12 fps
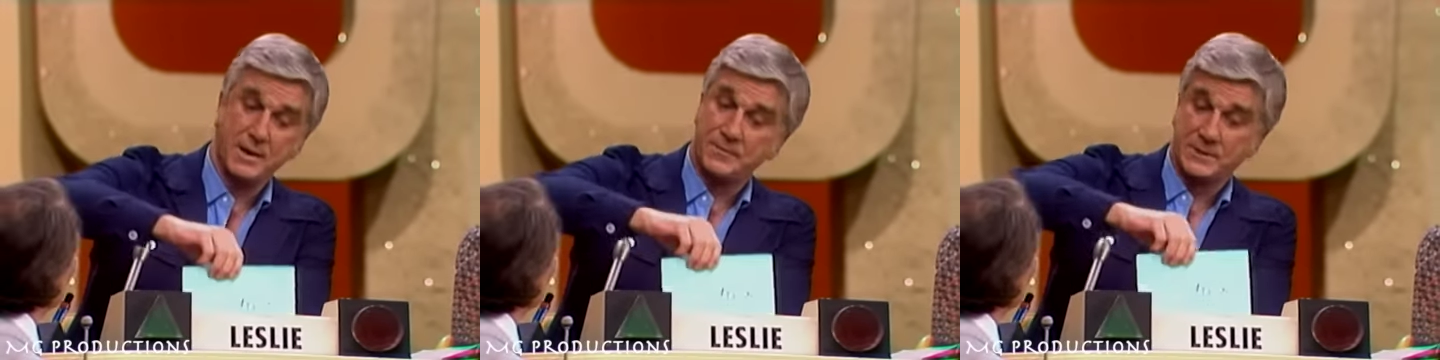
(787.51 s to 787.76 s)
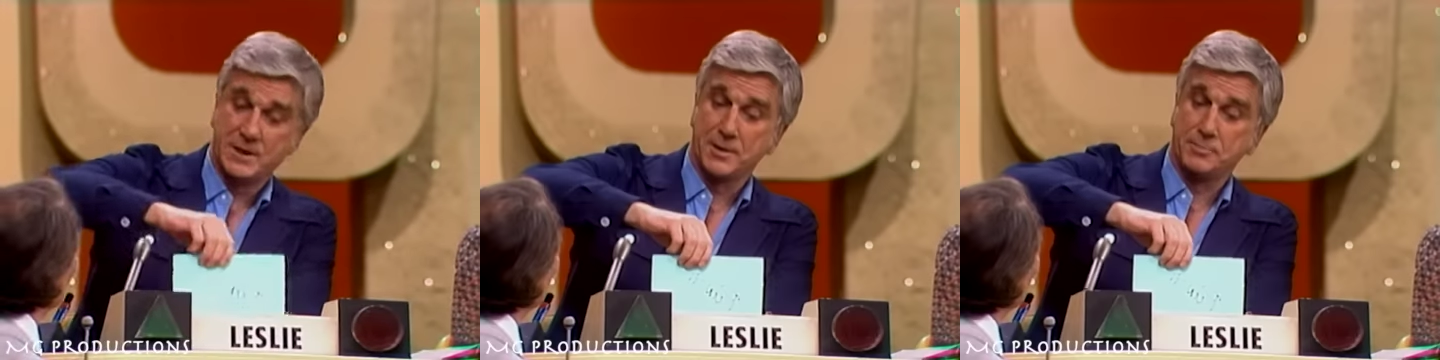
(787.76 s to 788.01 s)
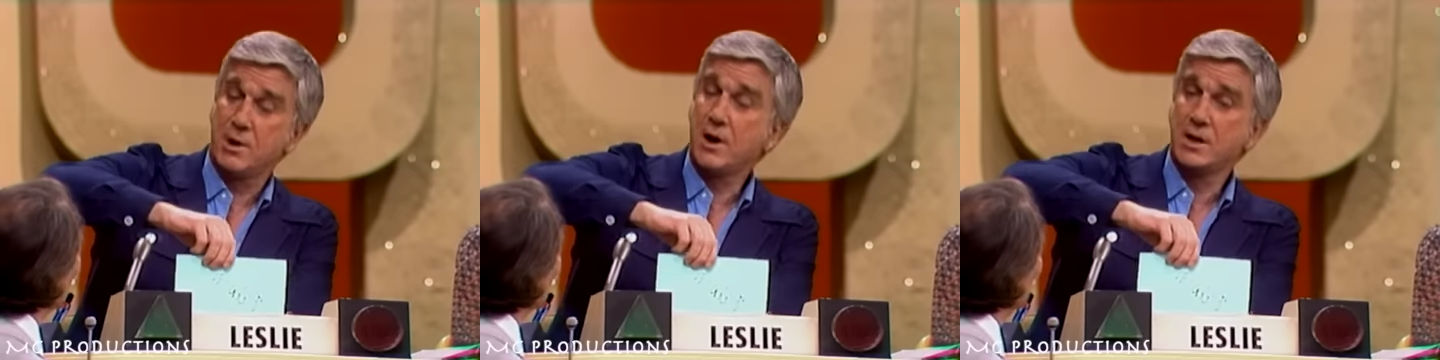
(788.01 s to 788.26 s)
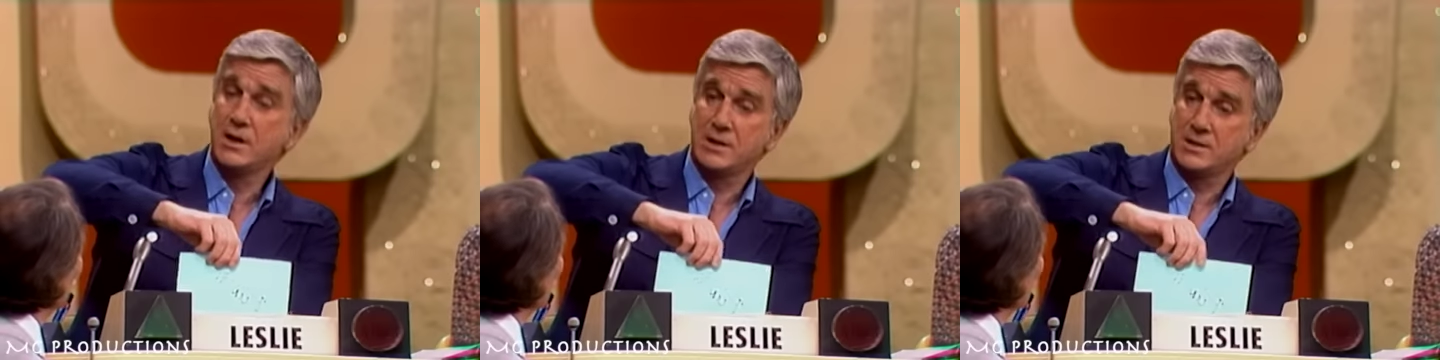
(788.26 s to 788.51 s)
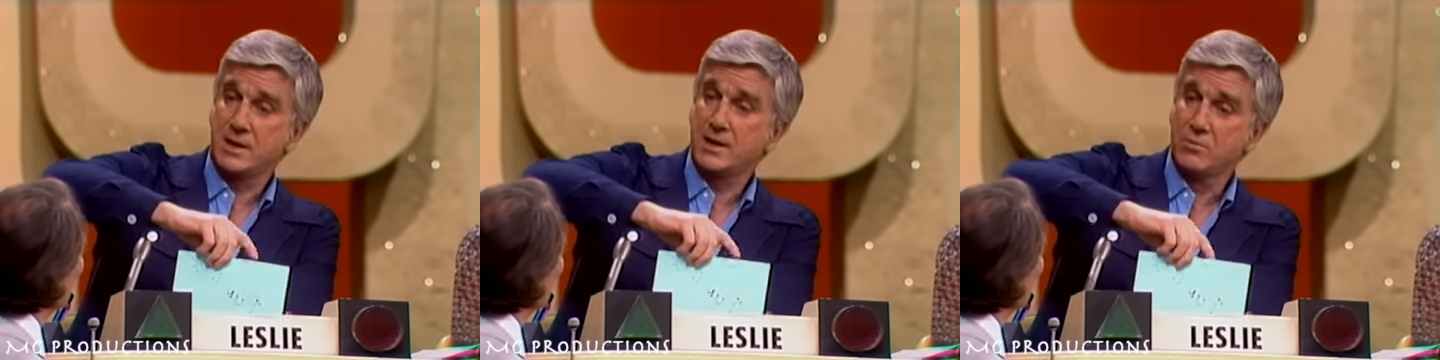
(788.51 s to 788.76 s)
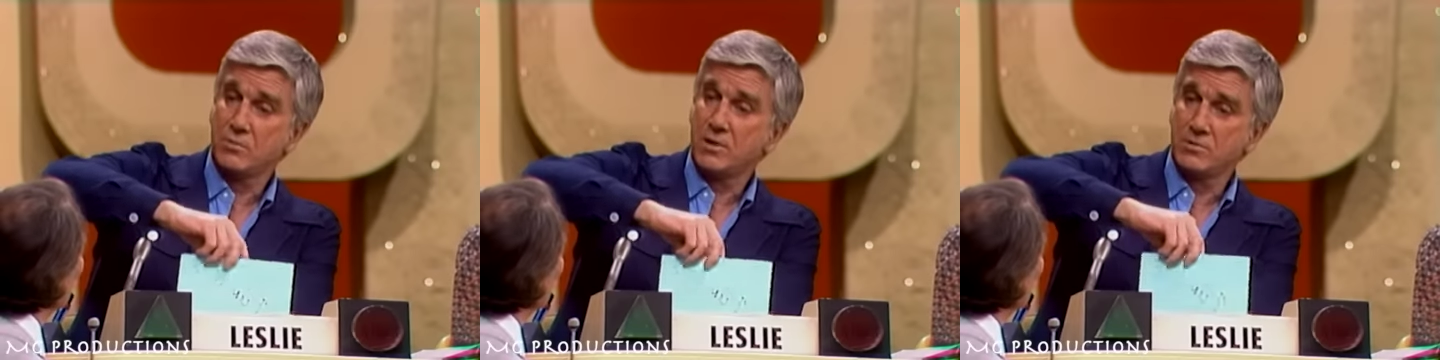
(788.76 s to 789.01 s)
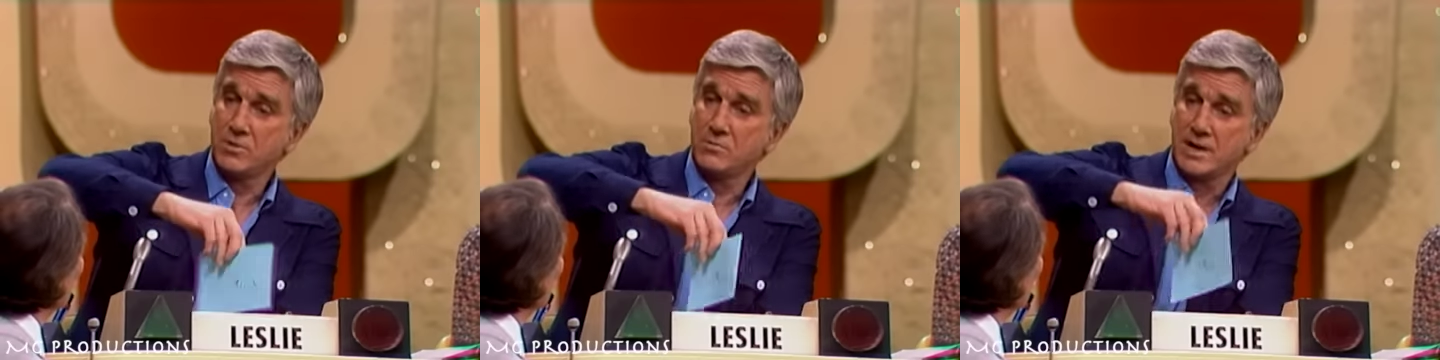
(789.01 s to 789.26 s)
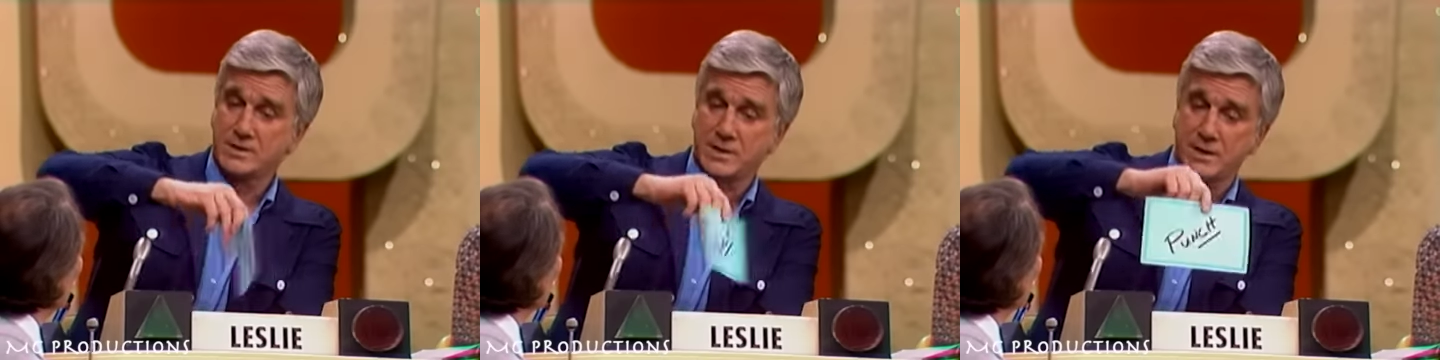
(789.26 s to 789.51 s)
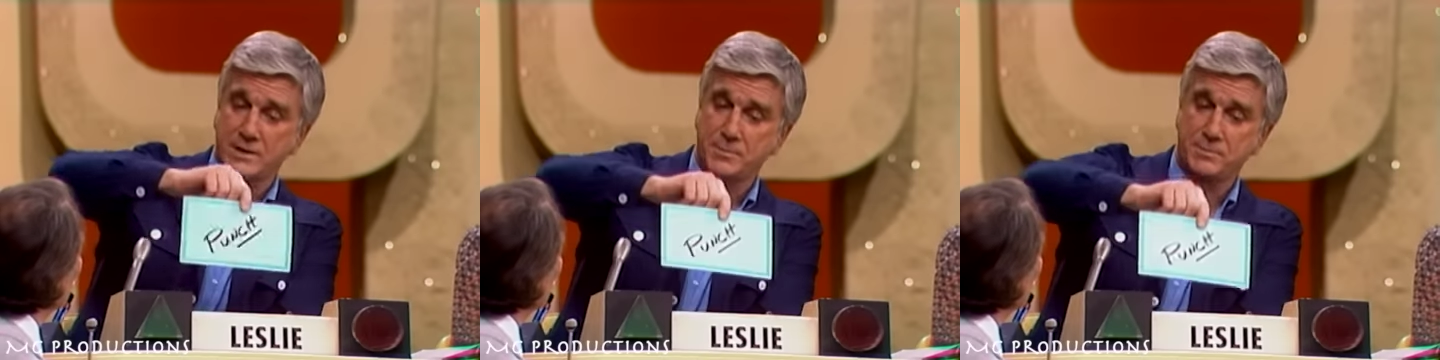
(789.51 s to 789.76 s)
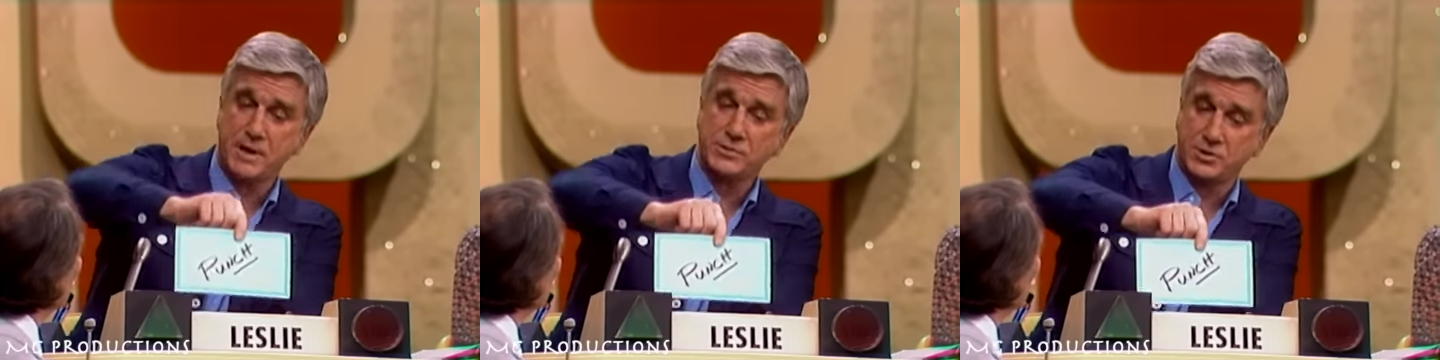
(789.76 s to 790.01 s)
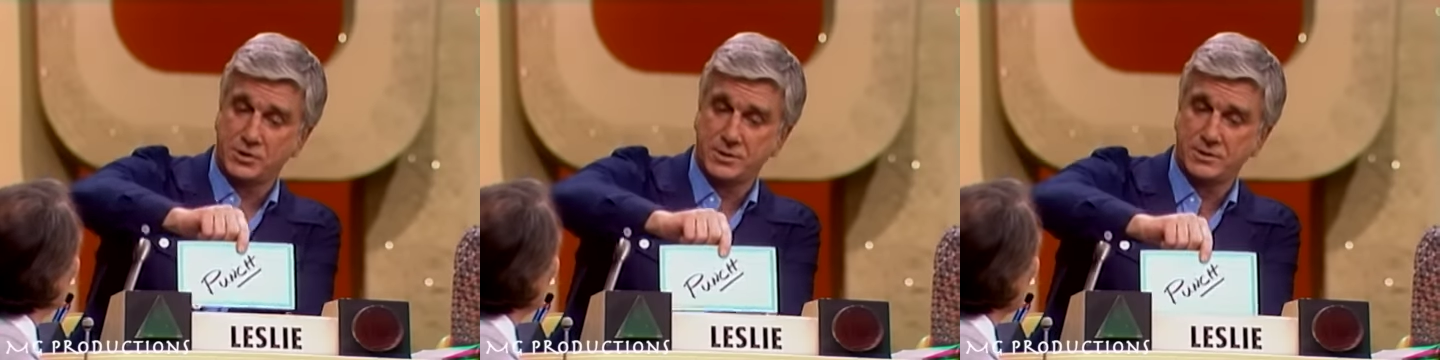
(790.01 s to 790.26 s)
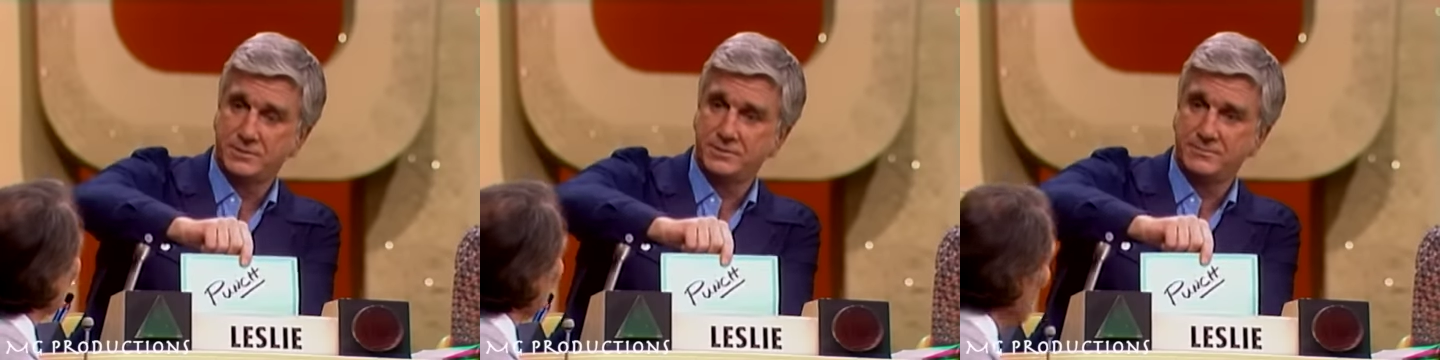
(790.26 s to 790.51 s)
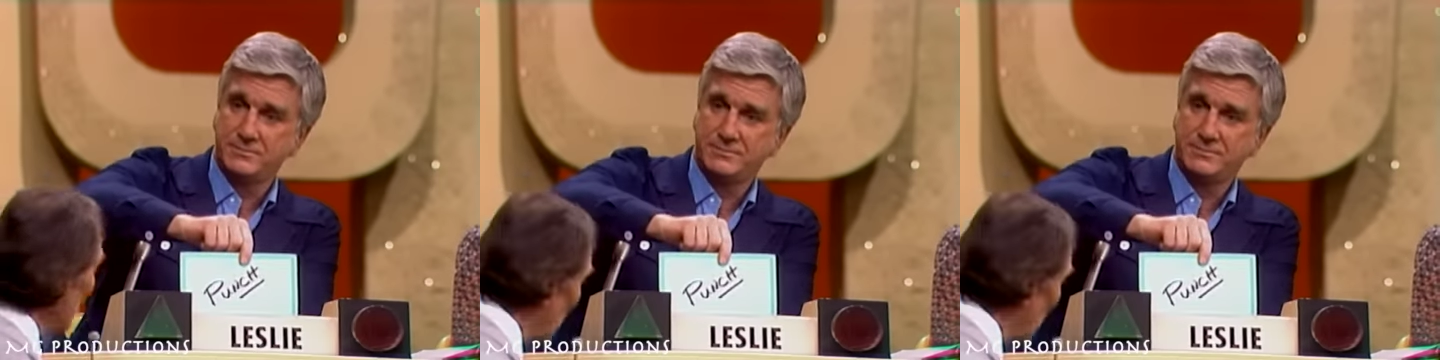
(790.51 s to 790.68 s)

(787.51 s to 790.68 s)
if it's at a party and he stayed in one room, I said in the punch. In the